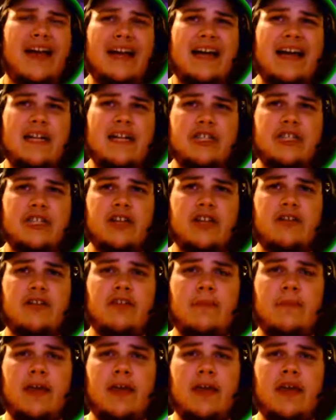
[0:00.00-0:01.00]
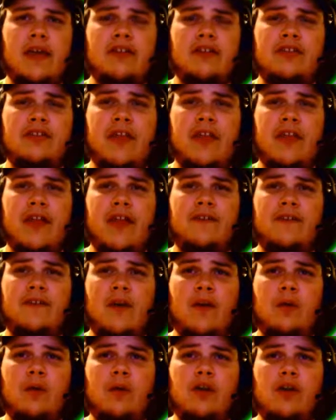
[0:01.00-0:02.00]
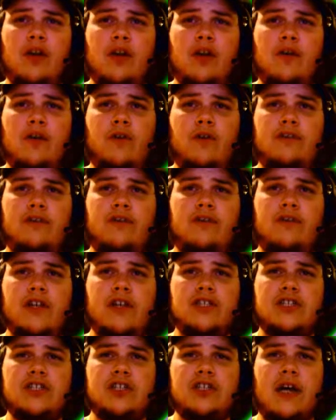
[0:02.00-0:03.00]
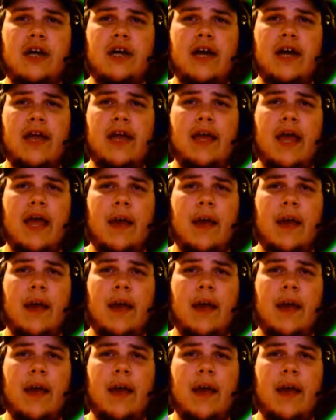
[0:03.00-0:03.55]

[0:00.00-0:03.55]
just to be safe, and we're going to go for a Freeze Dry